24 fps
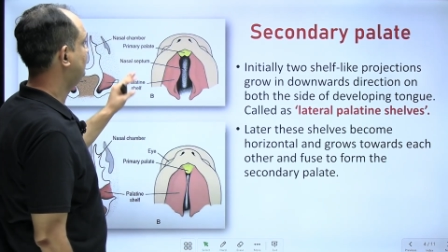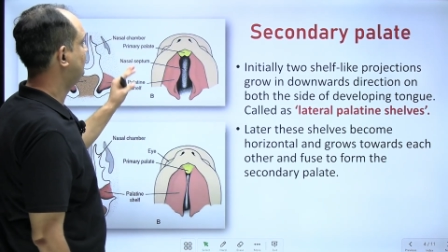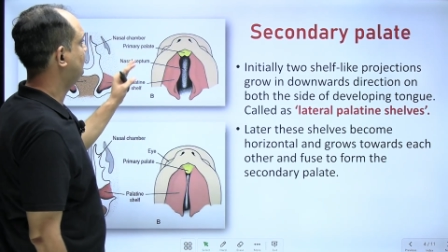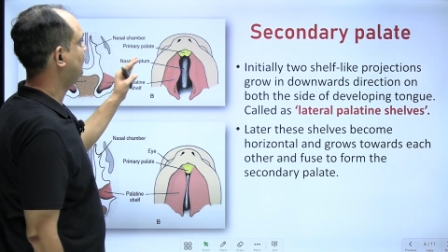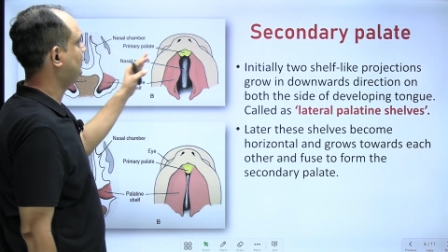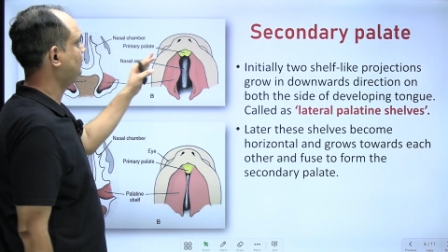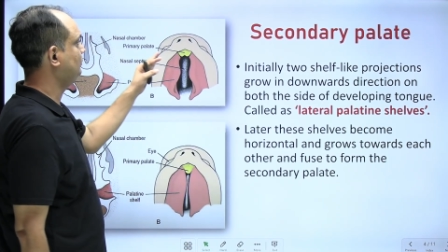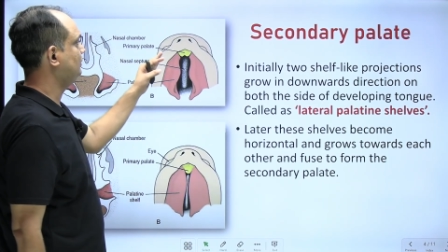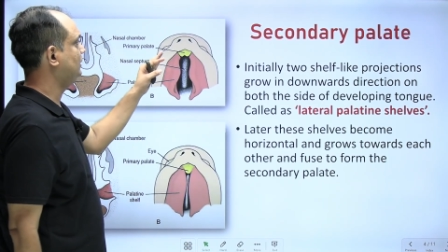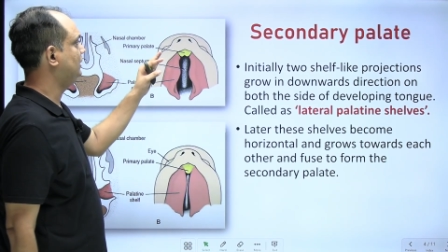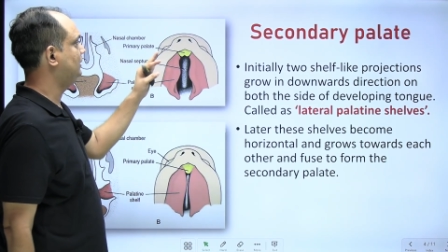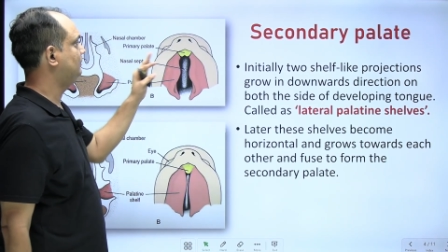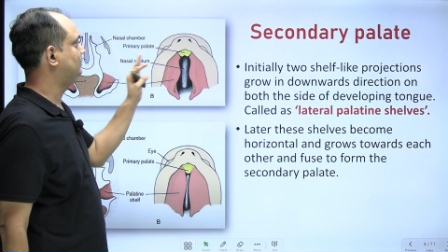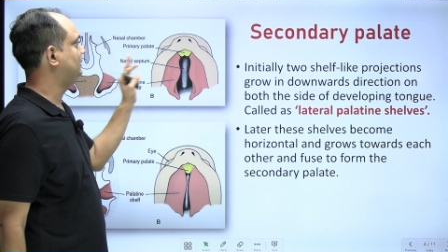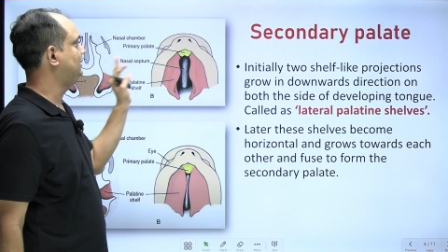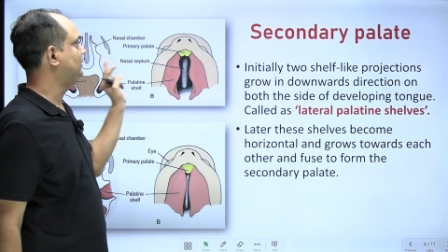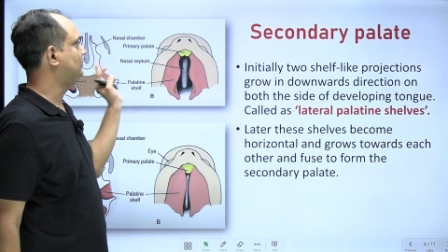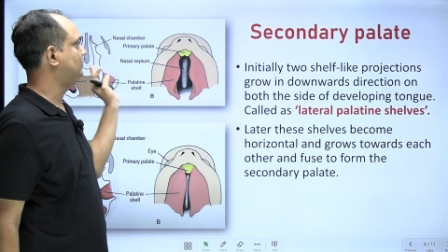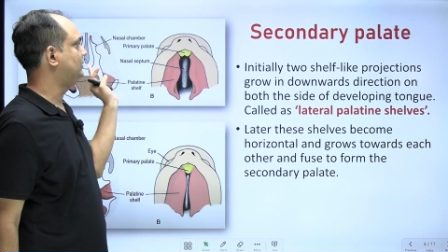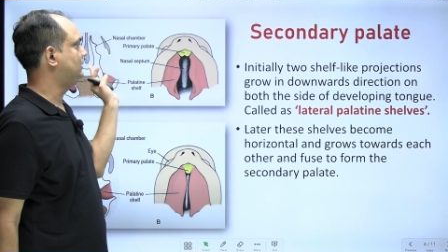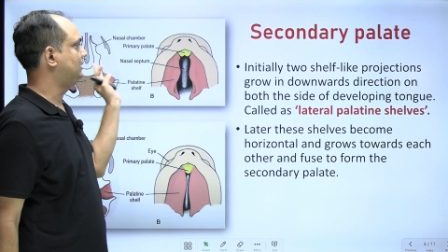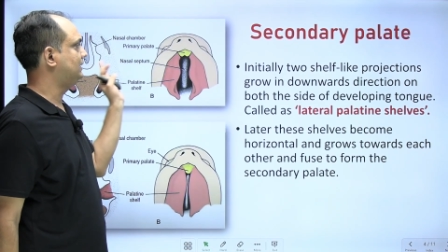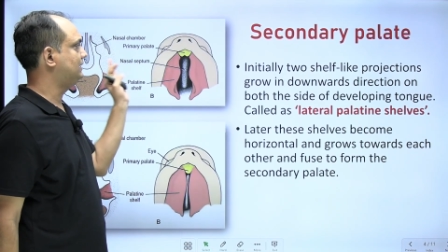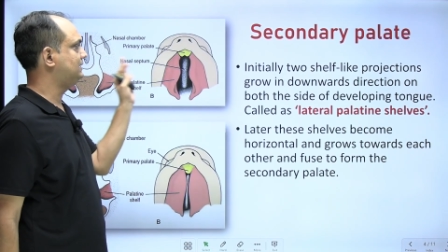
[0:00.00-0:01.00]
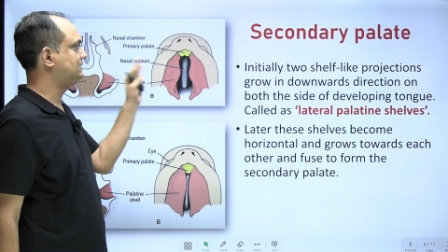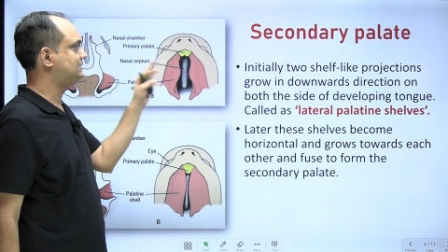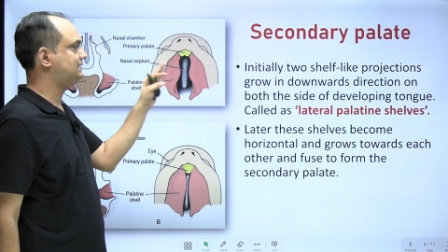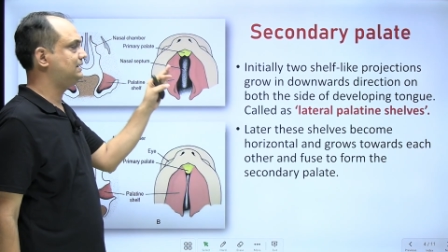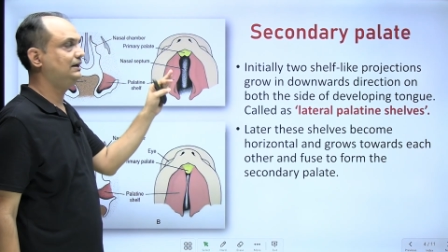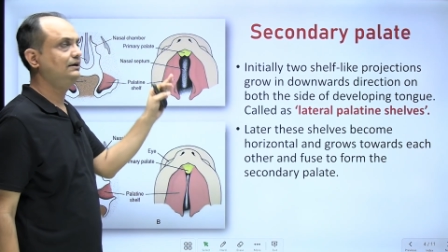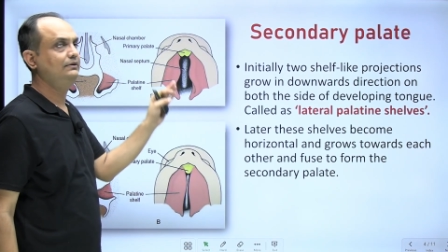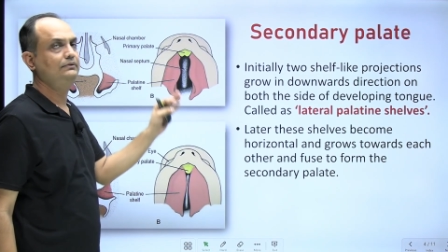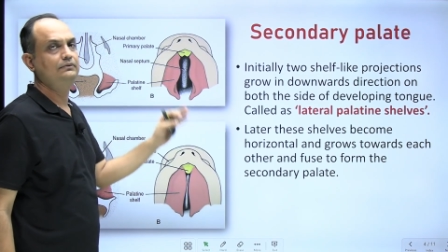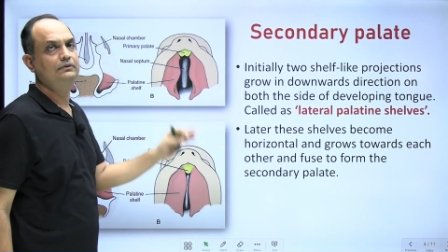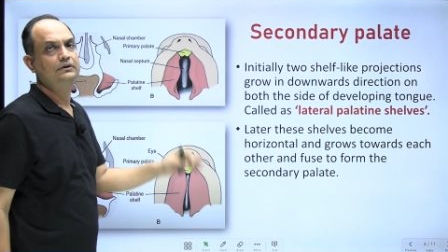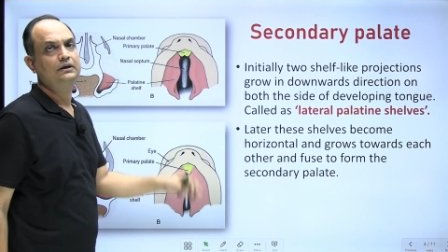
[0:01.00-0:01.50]
what you are able to
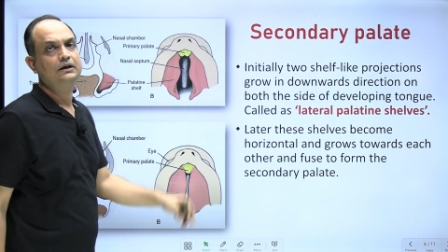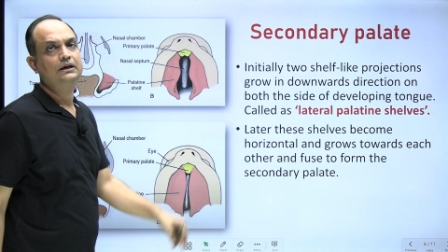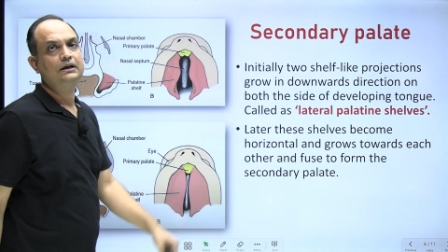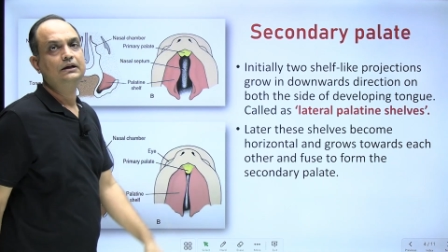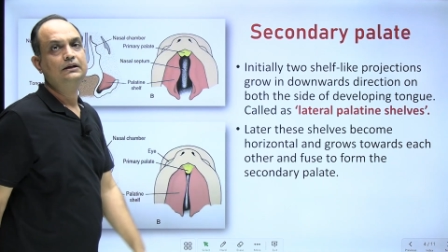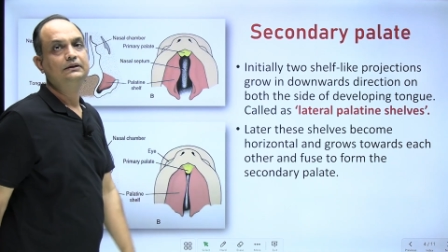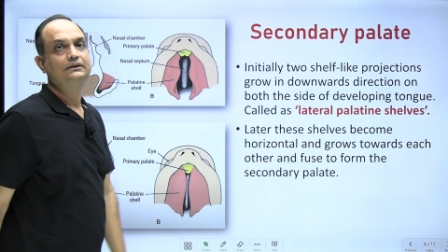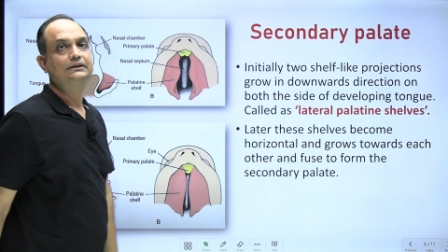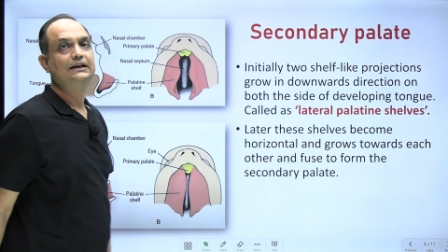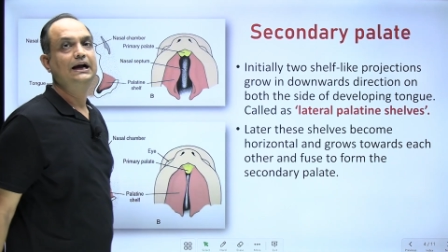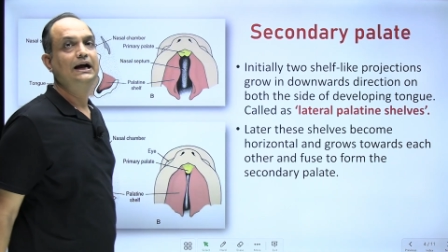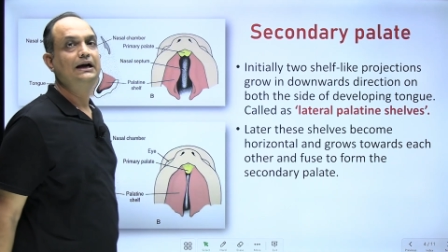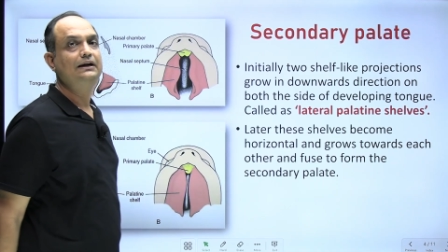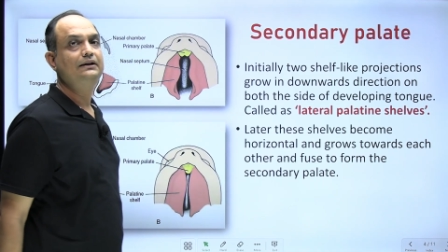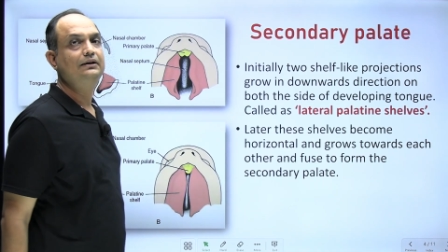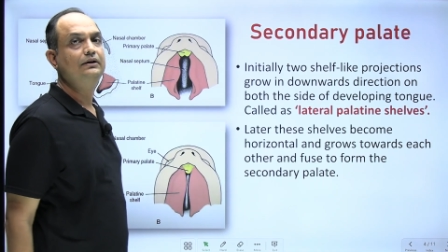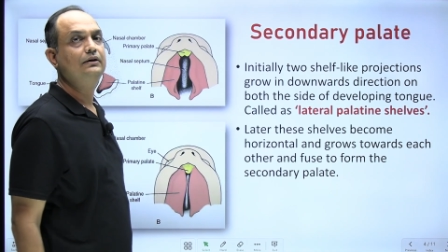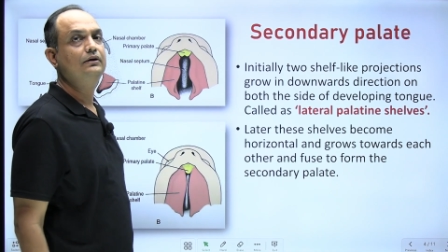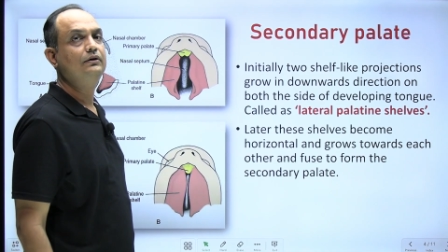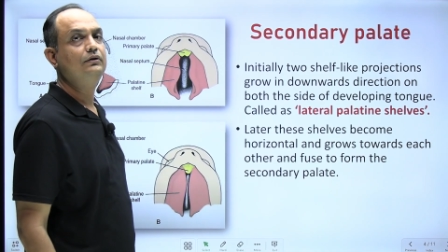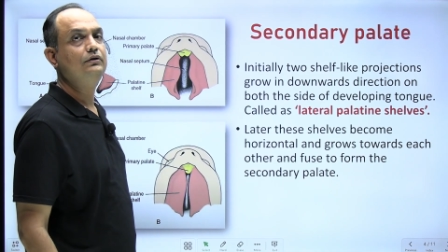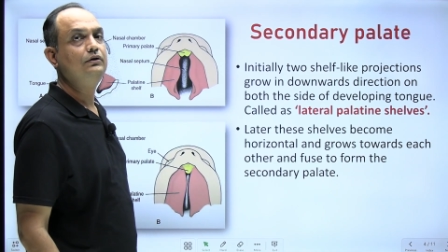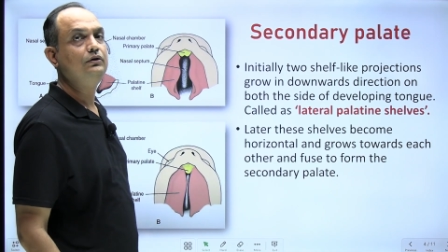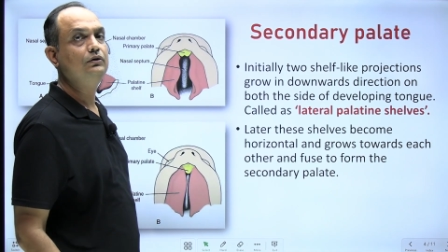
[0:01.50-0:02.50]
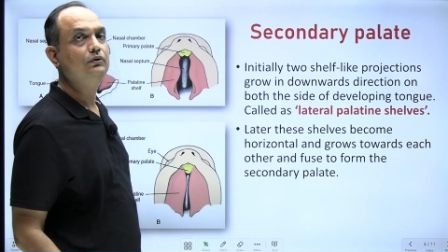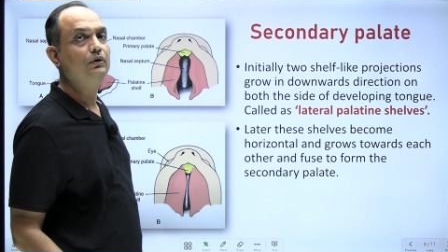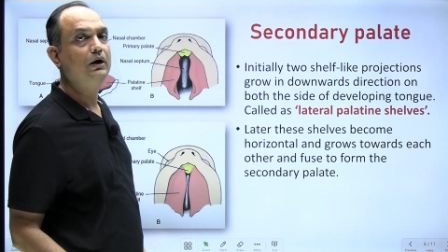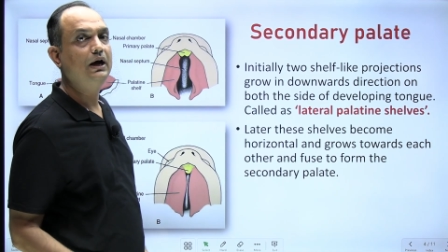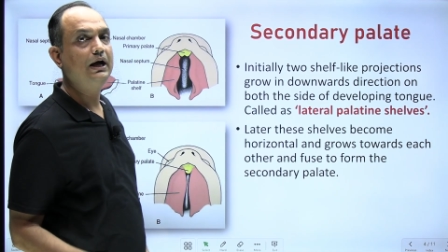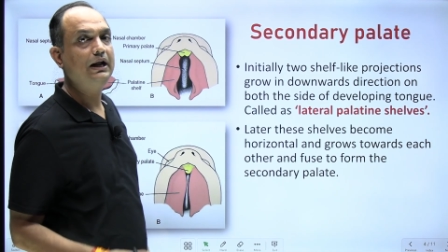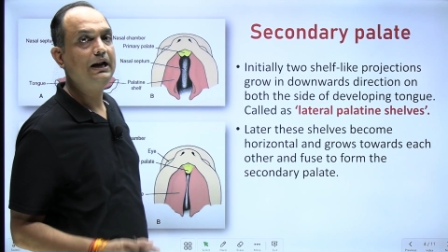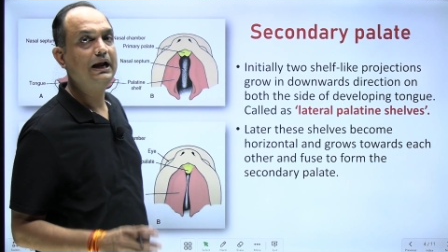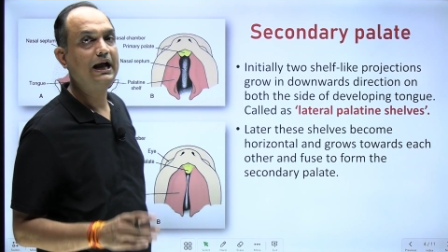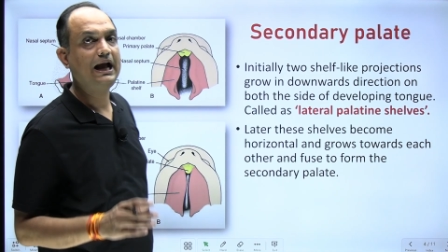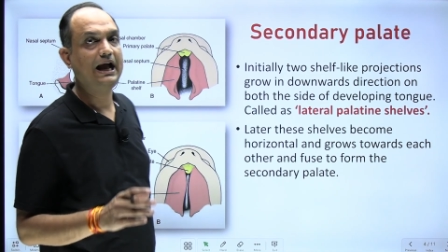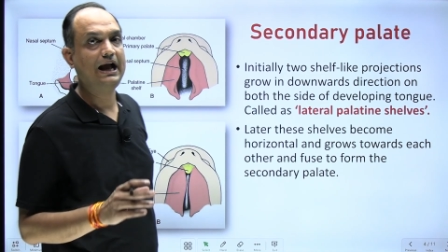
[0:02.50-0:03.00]
understand, that you
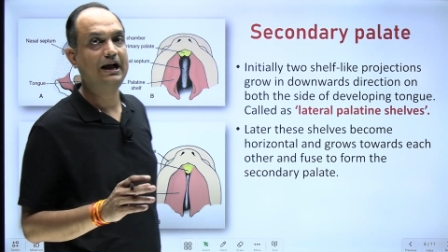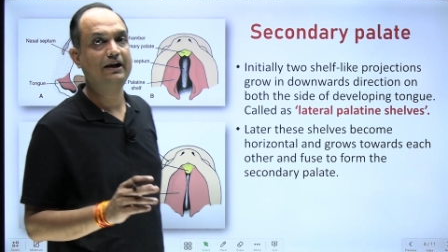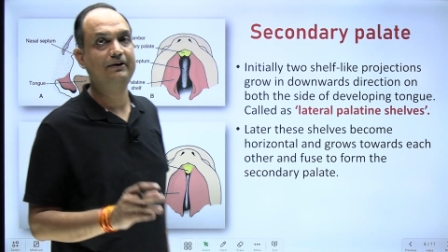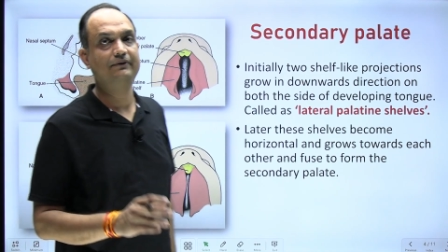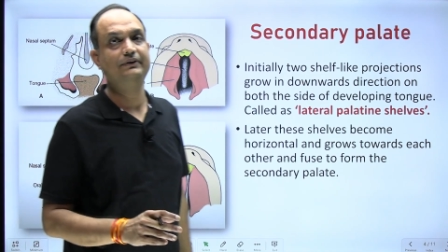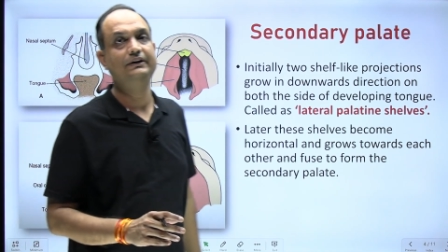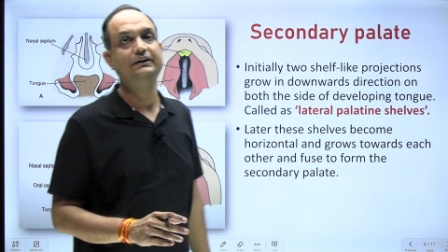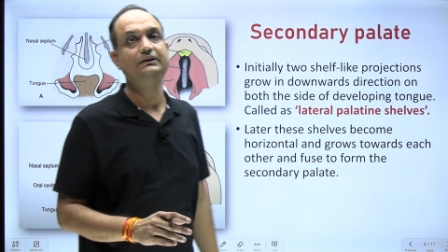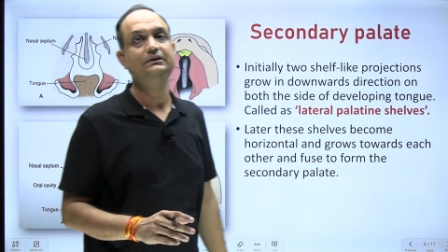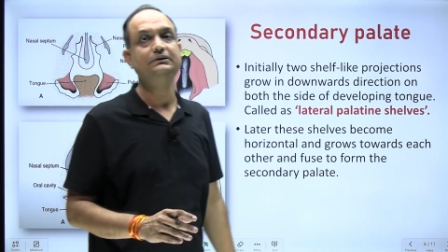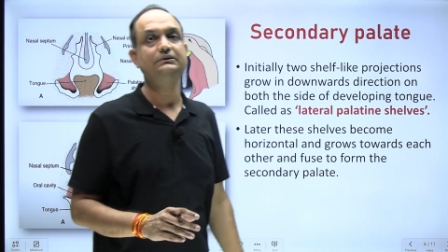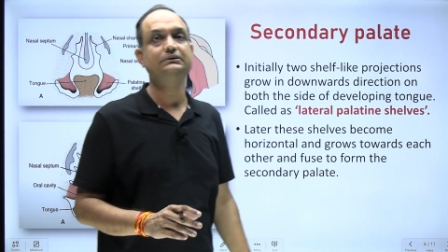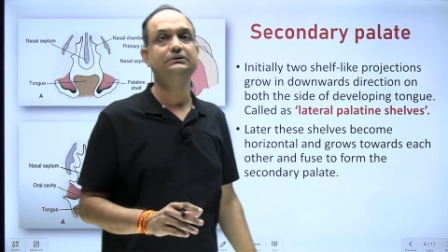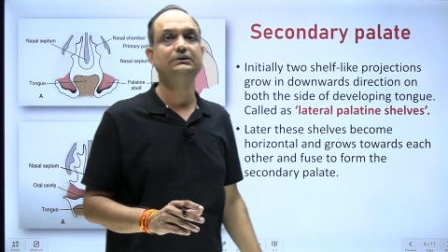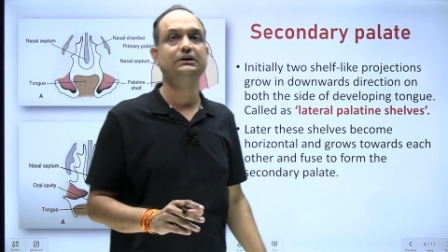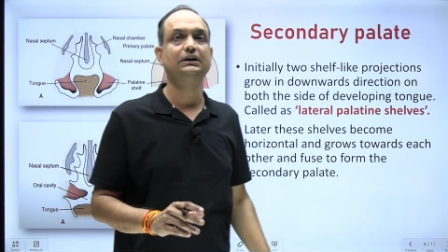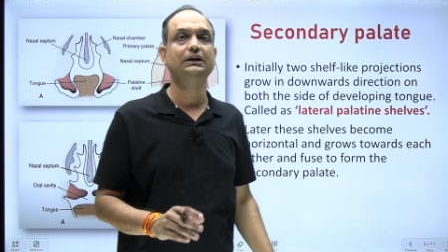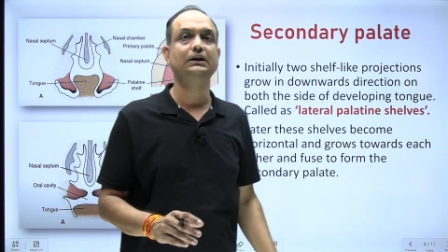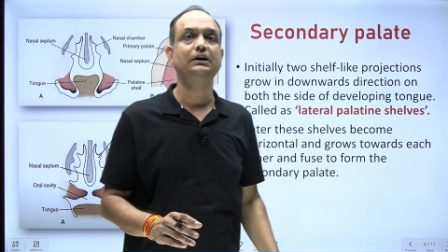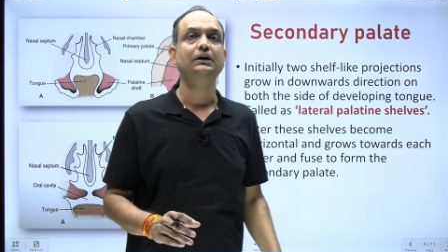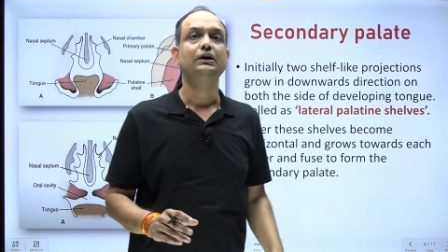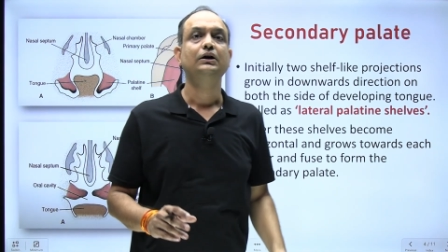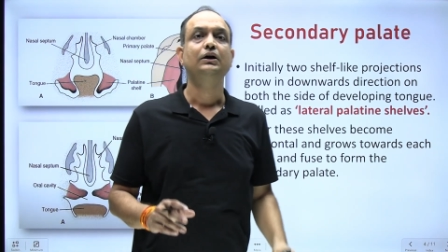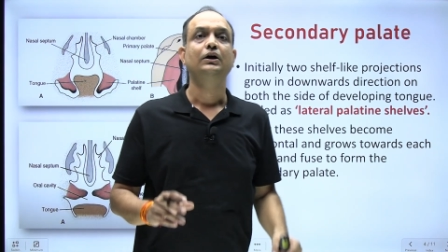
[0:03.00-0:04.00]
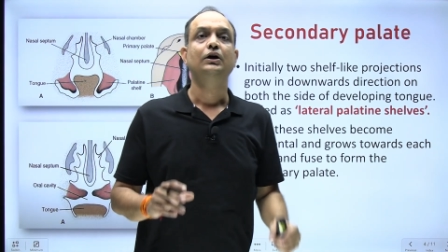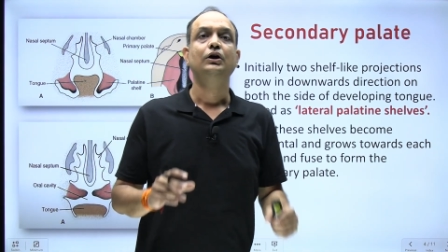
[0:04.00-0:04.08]
are having the